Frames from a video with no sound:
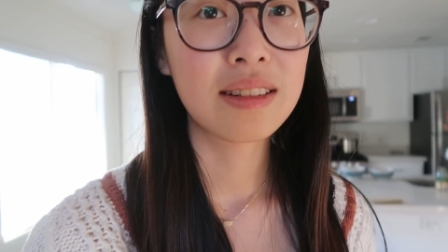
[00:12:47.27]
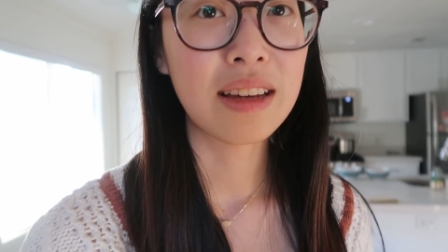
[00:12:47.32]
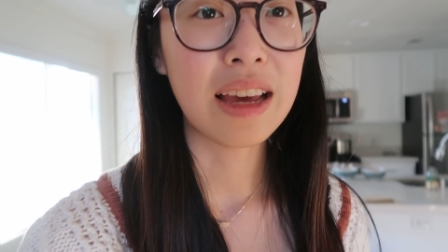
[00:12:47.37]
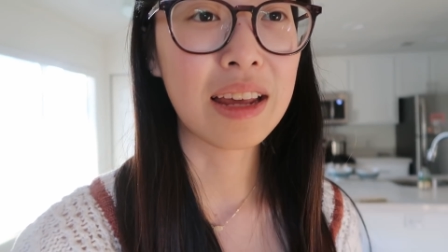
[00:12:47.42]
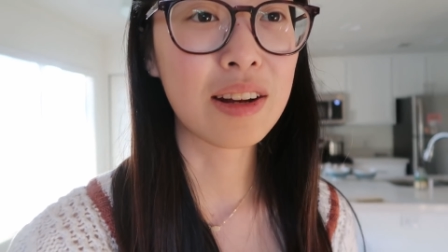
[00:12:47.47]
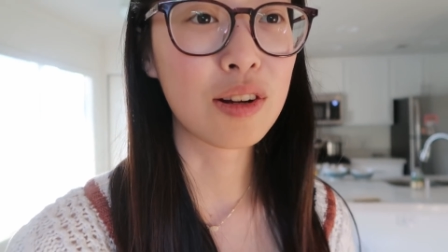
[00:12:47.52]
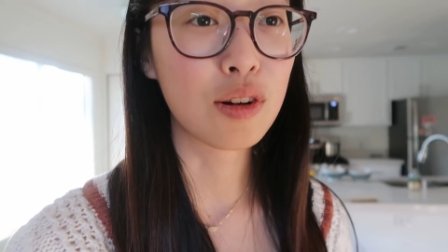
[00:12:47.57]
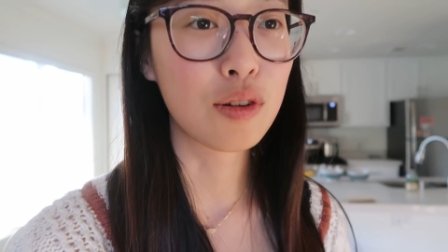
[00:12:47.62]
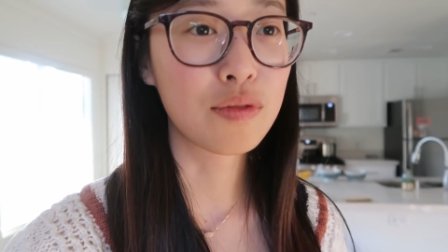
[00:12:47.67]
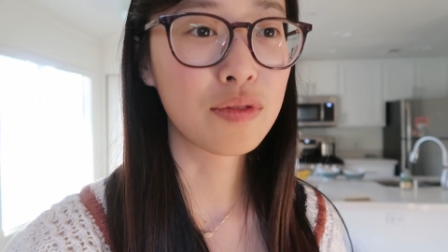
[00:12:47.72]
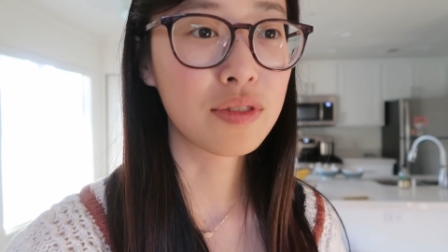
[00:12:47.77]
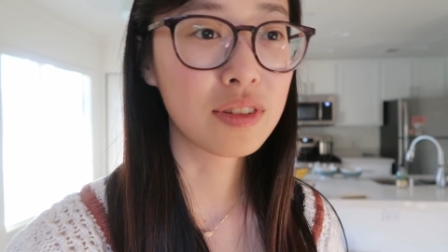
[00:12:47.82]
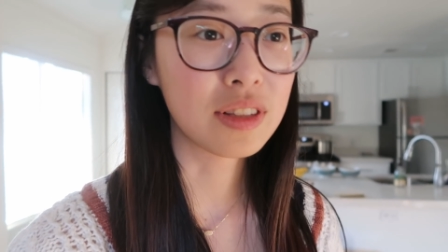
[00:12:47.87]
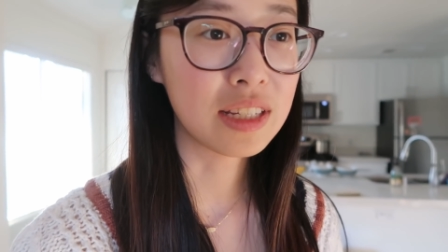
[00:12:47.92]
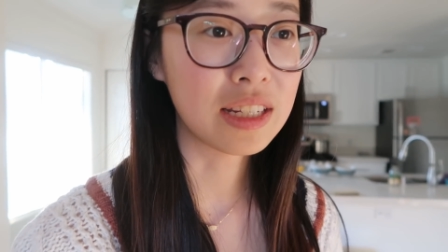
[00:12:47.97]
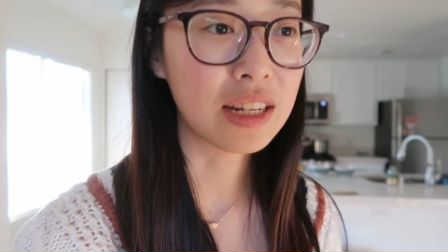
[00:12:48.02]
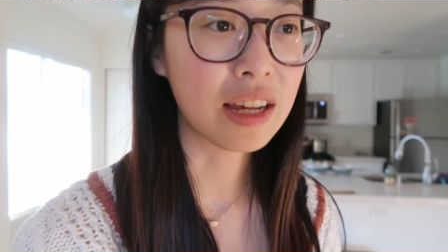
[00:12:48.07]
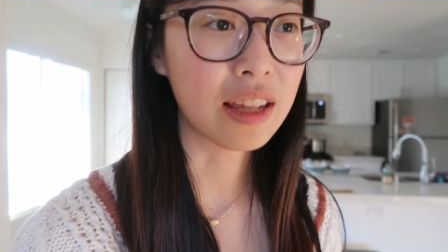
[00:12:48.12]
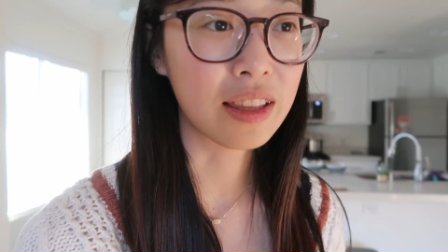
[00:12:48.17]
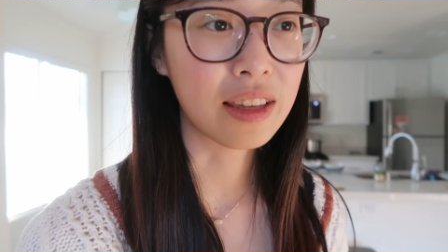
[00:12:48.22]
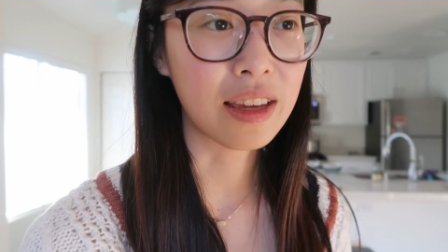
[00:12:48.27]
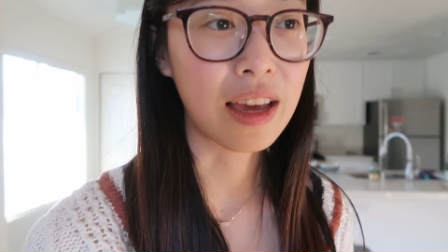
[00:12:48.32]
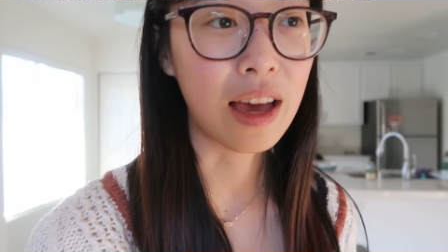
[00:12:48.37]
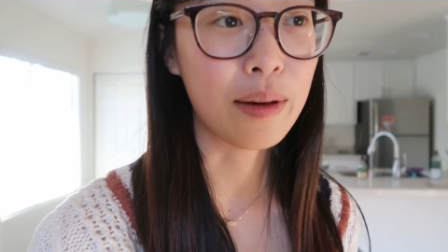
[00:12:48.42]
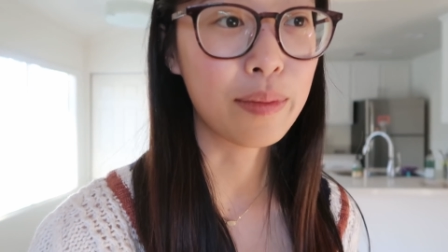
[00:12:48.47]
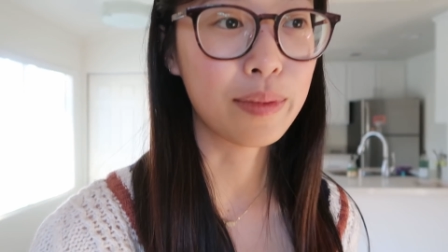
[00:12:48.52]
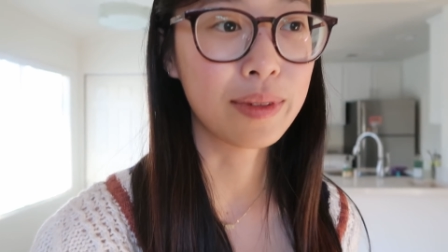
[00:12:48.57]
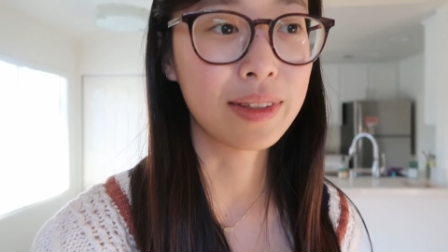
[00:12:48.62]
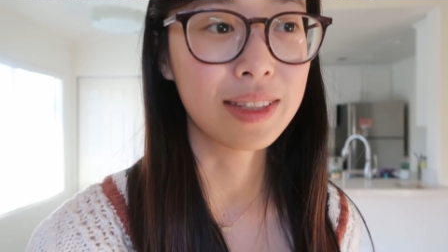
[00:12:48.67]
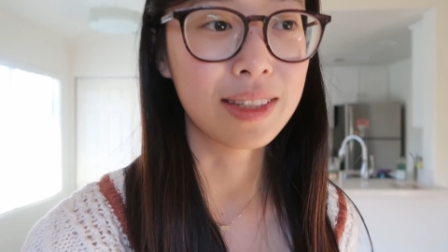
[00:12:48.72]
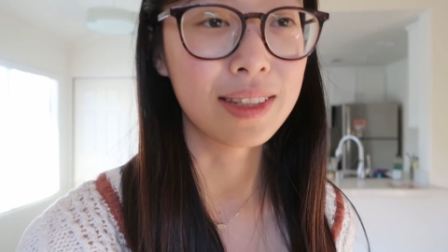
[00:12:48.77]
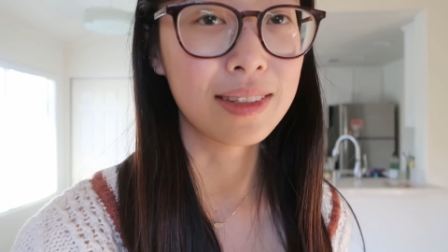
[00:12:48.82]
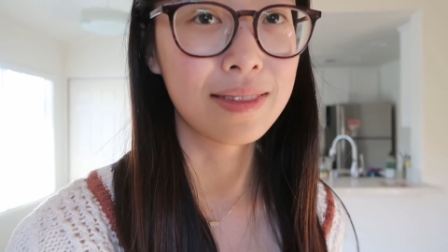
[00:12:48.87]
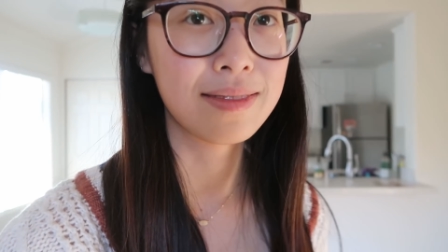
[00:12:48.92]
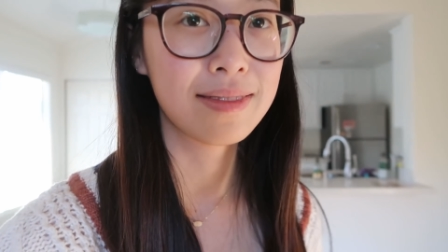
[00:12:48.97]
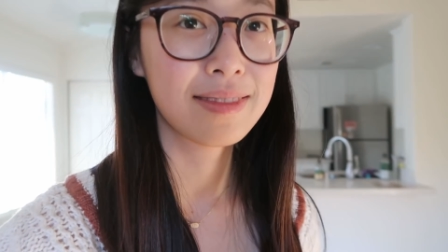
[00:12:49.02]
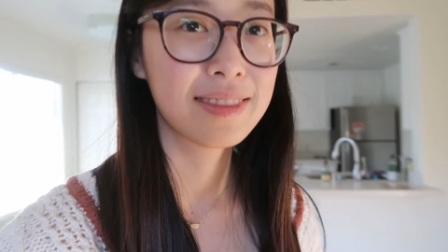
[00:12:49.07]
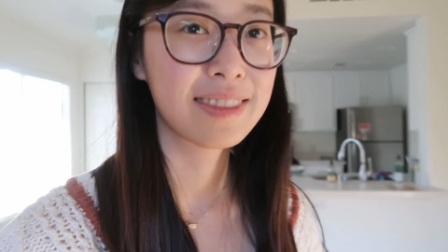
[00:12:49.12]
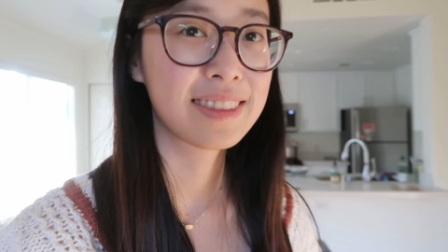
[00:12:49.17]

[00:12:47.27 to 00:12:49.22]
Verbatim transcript: and hopefully nothing happens.